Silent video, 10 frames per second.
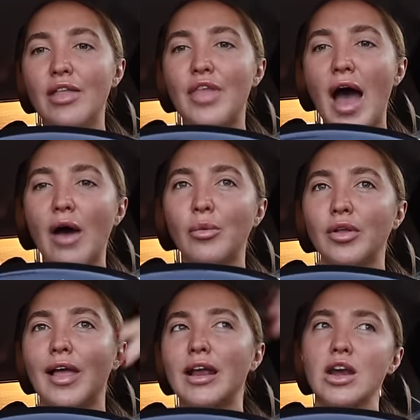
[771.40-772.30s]
that were,
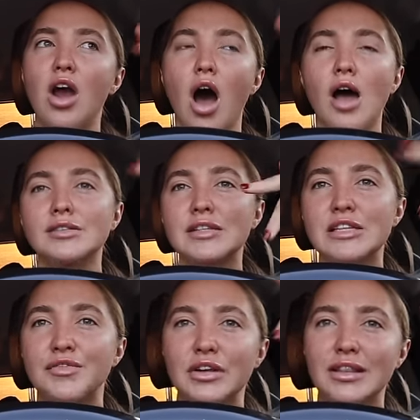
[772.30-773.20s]
like, nods to
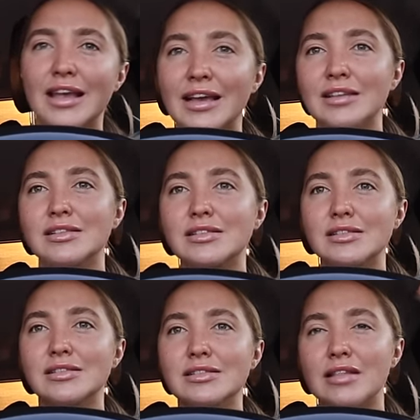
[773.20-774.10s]
different things
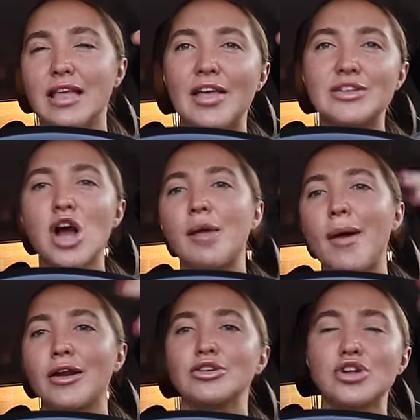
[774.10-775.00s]
that they like talk
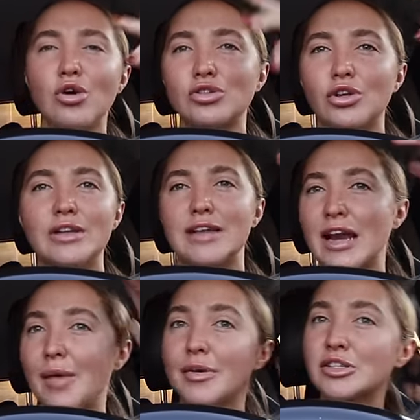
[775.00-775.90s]
about or jokes or like
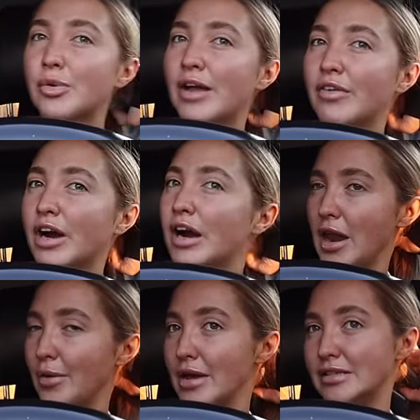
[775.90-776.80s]
dynamics or whatever.
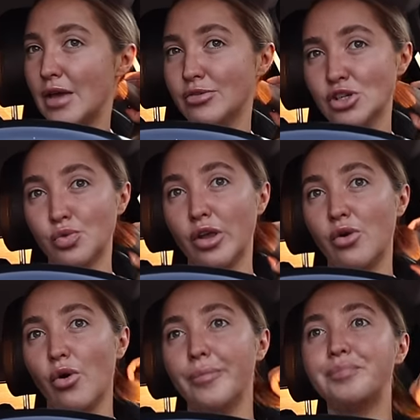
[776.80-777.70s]
Anyways, it was just really
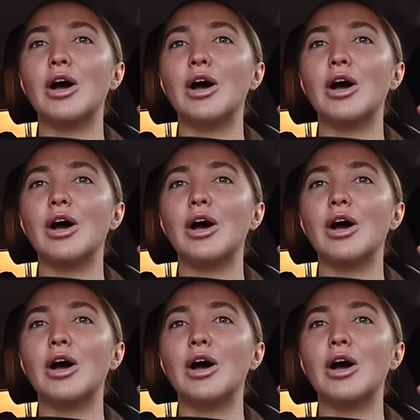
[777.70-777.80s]
cool.